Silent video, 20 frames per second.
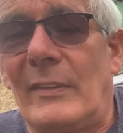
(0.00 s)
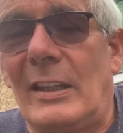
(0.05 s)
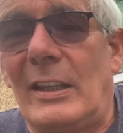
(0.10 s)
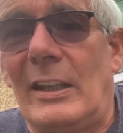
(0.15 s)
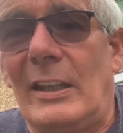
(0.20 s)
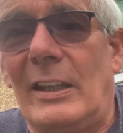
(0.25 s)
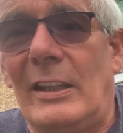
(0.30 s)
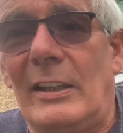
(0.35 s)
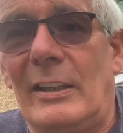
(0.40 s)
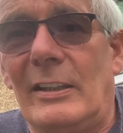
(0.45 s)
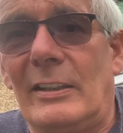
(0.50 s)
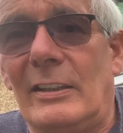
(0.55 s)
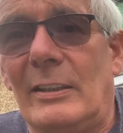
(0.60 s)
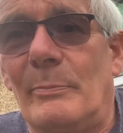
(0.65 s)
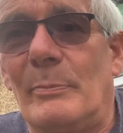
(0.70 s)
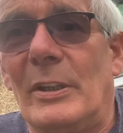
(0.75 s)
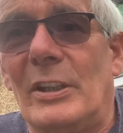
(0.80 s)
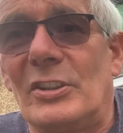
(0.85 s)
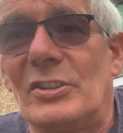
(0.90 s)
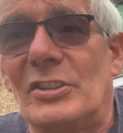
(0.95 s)
the
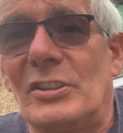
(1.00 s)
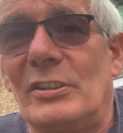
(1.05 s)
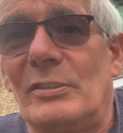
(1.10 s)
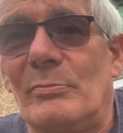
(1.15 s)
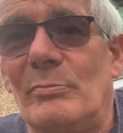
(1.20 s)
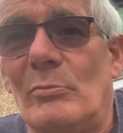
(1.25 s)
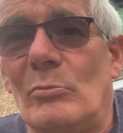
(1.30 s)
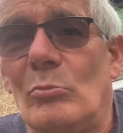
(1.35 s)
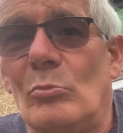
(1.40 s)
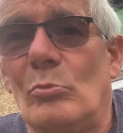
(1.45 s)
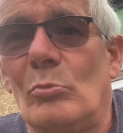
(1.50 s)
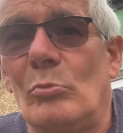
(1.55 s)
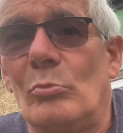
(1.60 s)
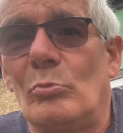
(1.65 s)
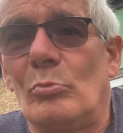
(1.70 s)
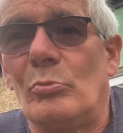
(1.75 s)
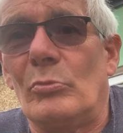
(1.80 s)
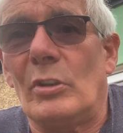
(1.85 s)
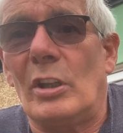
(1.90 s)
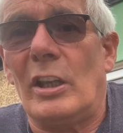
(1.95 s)
person,
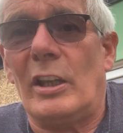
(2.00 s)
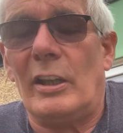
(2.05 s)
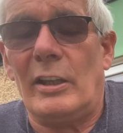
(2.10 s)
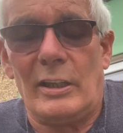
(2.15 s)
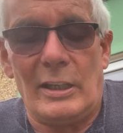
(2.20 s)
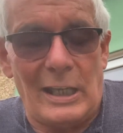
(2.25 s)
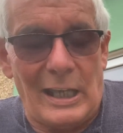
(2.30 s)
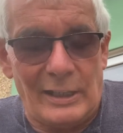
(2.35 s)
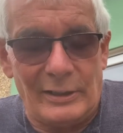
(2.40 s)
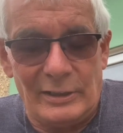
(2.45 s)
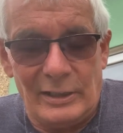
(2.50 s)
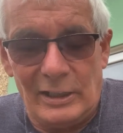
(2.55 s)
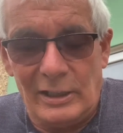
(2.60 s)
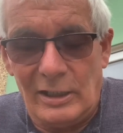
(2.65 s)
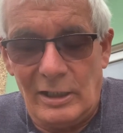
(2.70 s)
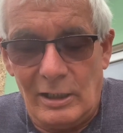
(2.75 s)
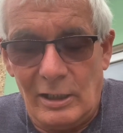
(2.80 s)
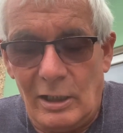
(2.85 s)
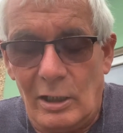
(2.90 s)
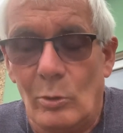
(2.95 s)
Andy,
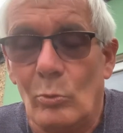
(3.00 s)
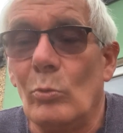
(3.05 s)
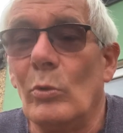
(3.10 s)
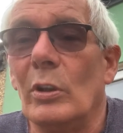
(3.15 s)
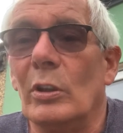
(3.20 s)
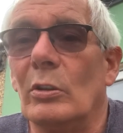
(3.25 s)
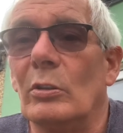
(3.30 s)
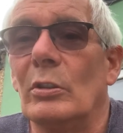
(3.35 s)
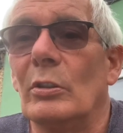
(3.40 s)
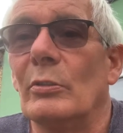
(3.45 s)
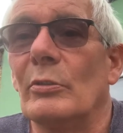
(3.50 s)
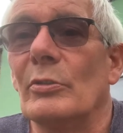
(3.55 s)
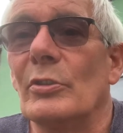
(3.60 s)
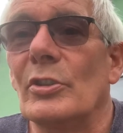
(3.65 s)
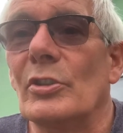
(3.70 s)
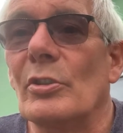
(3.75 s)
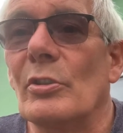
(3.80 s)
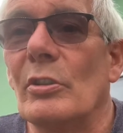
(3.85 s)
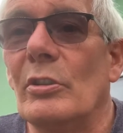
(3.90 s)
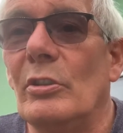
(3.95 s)
will
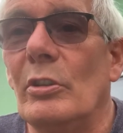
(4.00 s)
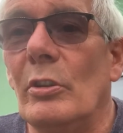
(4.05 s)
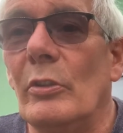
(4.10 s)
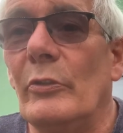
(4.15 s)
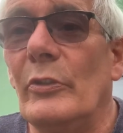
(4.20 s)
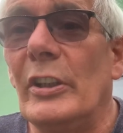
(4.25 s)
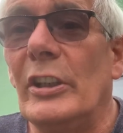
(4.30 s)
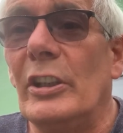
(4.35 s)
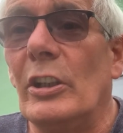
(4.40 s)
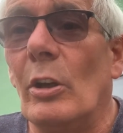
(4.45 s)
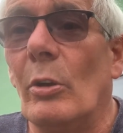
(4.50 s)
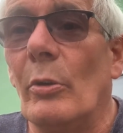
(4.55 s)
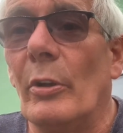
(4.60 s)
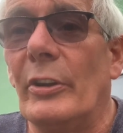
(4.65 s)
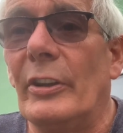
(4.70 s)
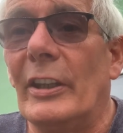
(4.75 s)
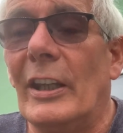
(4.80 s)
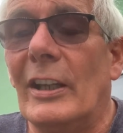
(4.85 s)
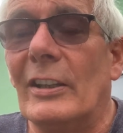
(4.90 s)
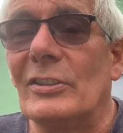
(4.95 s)
do a video
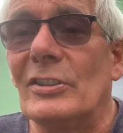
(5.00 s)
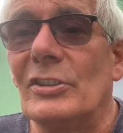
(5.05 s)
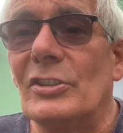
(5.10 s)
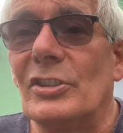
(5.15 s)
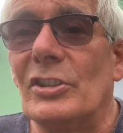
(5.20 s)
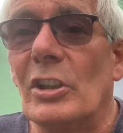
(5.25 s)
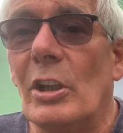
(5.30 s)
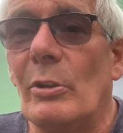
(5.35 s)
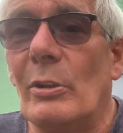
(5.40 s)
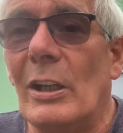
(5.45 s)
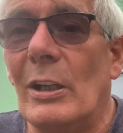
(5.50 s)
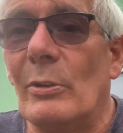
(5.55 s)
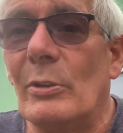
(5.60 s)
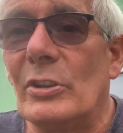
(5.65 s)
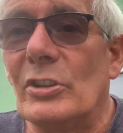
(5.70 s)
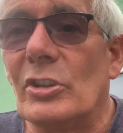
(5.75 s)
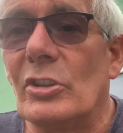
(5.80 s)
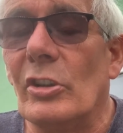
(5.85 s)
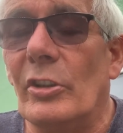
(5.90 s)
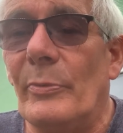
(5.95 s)
on that and show how
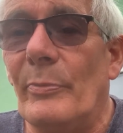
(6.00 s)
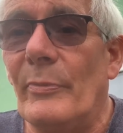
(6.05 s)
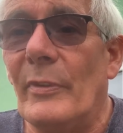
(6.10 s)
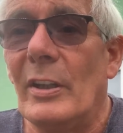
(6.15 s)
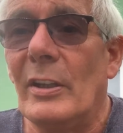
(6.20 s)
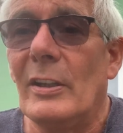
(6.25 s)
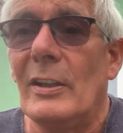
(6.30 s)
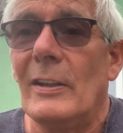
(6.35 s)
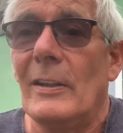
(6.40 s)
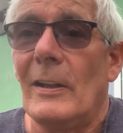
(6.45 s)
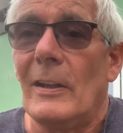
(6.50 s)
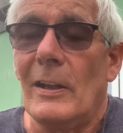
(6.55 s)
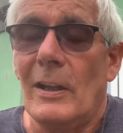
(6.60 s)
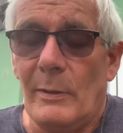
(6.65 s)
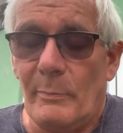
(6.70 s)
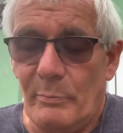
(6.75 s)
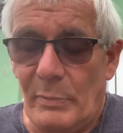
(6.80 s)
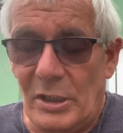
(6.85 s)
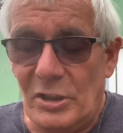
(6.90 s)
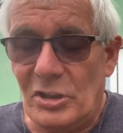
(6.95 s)
it's done.
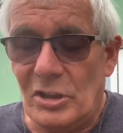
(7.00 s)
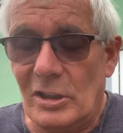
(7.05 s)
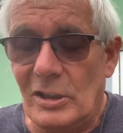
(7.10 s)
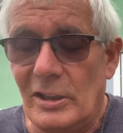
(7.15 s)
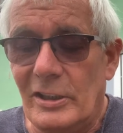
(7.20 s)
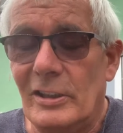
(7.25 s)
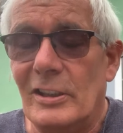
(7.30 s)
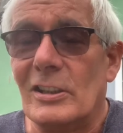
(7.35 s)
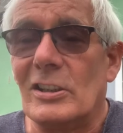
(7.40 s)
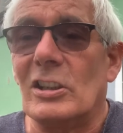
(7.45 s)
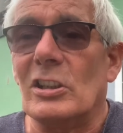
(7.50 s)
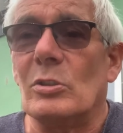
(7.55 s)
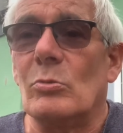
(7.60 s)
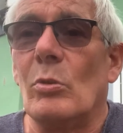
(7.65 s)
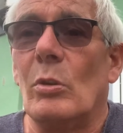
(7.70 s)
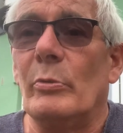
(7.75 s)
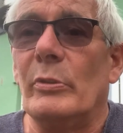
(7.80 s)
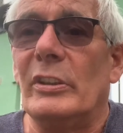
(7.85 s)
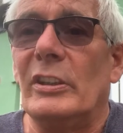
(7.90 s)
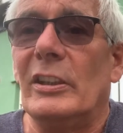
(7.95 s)
Basically, this is
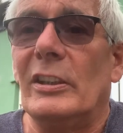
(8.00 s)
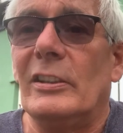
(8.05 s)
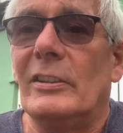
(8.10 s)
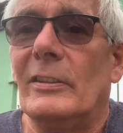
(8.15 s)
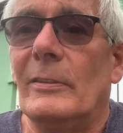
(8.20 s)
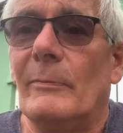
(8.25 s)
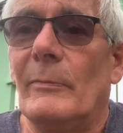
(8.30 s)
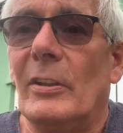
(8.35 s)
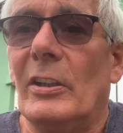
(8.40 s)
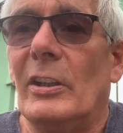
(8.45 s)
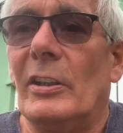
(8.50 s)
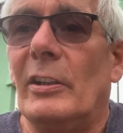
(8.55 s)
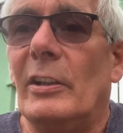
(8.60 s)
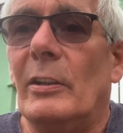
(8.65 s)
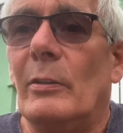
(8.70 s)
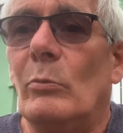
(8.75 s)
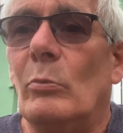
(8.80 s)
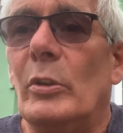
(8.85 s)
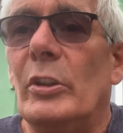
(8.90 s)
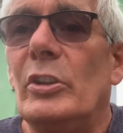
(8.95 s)
what we did.
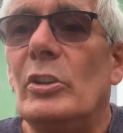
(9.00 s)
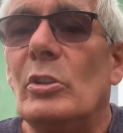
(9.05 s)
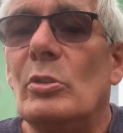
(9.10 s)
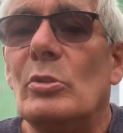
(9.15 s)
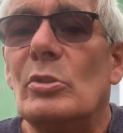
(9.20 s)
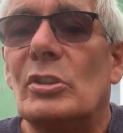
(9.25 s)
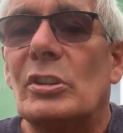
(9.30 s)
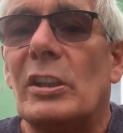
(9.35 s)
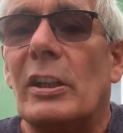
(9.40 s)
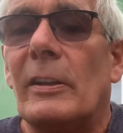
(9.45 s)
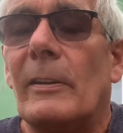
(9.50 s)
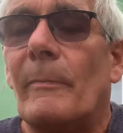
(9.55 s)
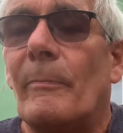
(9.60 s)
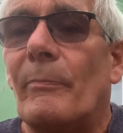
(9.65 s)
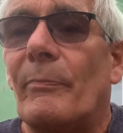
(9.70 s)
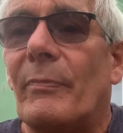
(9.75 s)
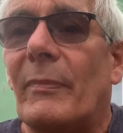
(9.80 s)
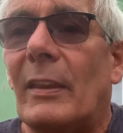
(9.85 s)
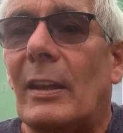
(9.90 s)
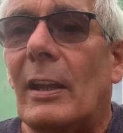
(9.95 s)
We used
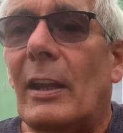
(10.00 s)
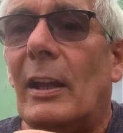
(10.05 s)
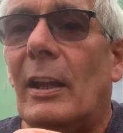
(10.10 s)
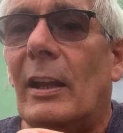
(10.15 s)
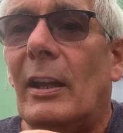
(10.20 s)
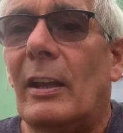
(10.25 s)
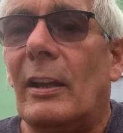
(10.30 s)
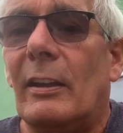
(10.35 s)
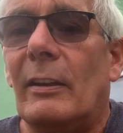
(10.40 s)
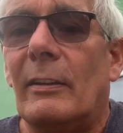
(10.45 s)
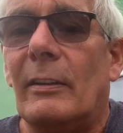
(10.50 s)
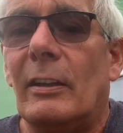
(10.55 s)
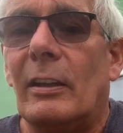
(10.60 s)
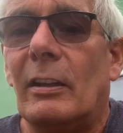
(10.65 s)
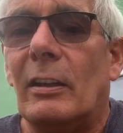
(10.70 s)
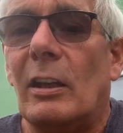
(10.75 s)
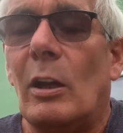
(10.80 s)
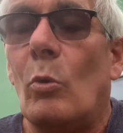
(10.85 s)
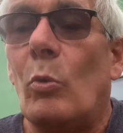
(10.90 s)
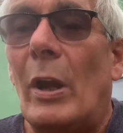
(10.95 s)
a
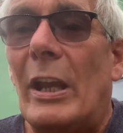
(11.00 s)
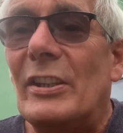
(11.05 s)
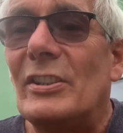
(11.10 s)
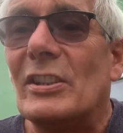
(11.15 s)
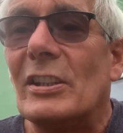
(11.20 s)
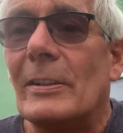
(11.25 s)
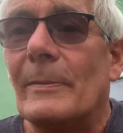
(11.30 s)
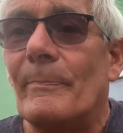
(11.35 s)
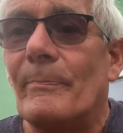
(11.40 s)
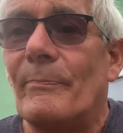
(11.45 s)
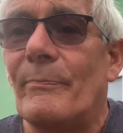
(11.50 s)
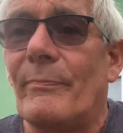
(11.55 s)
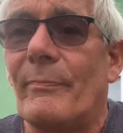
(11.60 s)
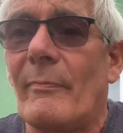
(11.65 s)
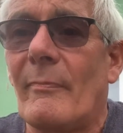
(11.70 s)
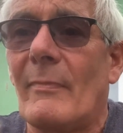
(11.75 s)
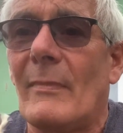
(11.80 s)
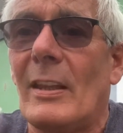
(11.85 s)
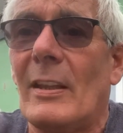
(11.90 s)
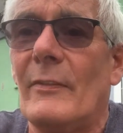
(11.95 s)
weight,
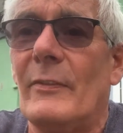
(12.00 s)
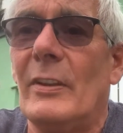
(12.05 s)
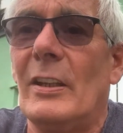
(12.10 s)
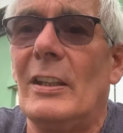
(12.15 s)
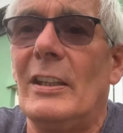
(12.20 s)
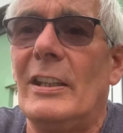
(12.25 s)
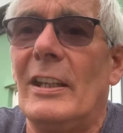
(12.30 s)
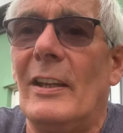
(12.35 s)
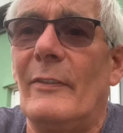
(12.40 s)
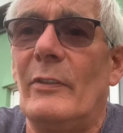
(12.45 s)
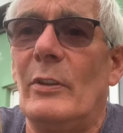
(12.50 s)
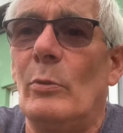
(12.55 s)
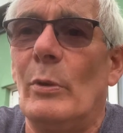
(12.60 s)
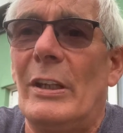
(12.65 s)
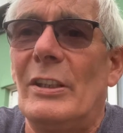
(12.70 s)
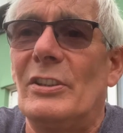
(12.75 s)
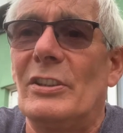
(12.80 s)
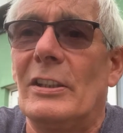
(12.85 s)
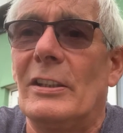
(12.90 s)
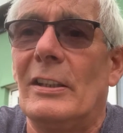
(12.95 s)
fairly heavy
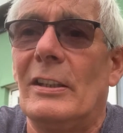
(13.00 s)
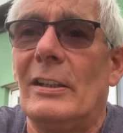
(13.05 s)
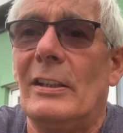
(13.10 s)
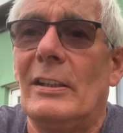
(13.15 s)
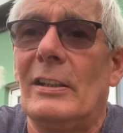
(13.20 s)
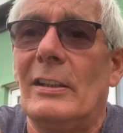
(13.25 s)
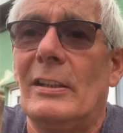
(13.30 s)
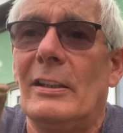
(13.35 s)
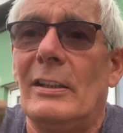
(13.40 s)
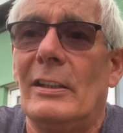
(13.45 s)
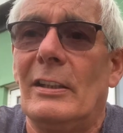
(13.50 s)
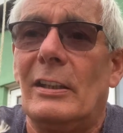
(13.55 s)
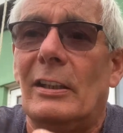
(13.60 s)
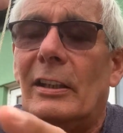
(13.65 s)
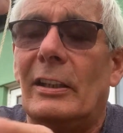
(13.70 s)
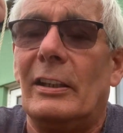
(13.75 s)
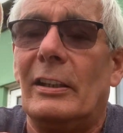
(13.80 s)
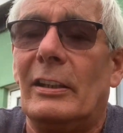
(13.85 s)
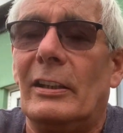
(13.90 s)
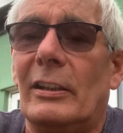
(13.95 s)
weight,
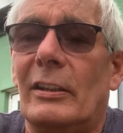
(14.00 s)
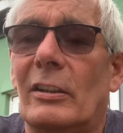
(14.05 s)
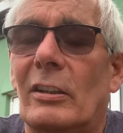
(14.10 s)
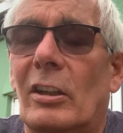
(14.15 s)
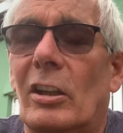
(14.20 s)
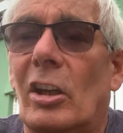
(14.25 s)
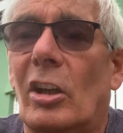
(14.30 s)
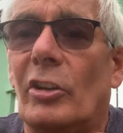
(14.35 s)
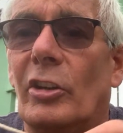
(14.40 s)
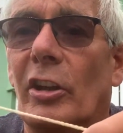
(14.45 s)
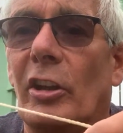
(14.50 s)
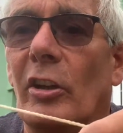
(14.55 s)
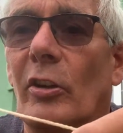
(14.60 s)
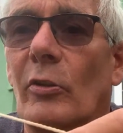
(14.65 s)
on a